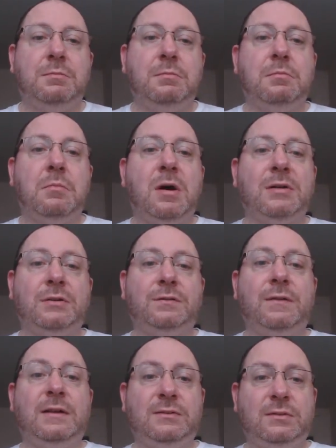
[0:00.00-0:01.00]
my
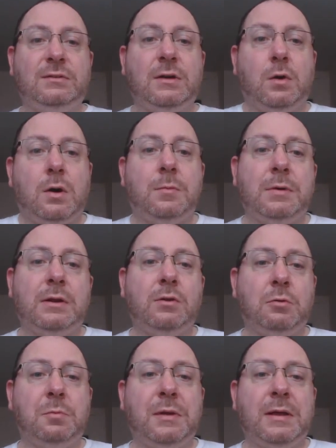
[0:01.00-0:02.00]
defences go up a
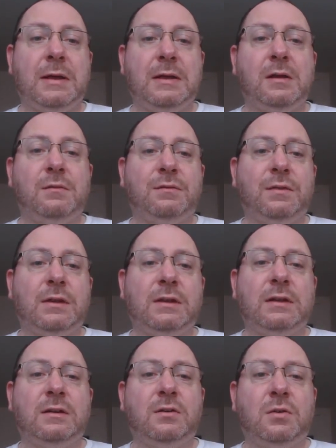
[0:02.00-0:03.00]
little bit, and I'm
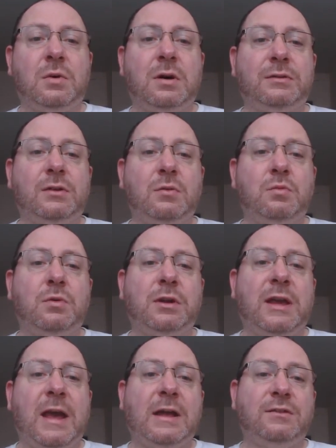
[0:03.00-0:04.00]
thinking, oh, I don't
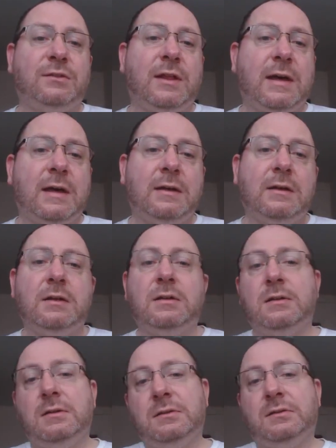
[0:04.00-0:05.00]
want to catch that.
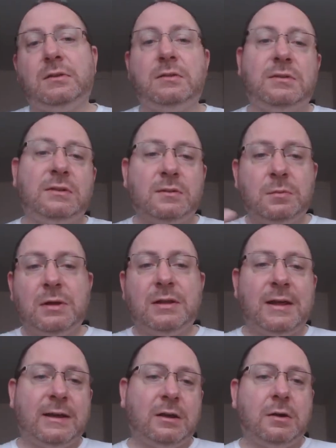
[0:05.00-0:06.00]
So there's a
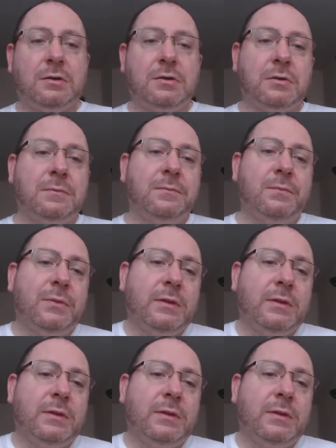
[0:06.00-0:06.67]
bit of that going on.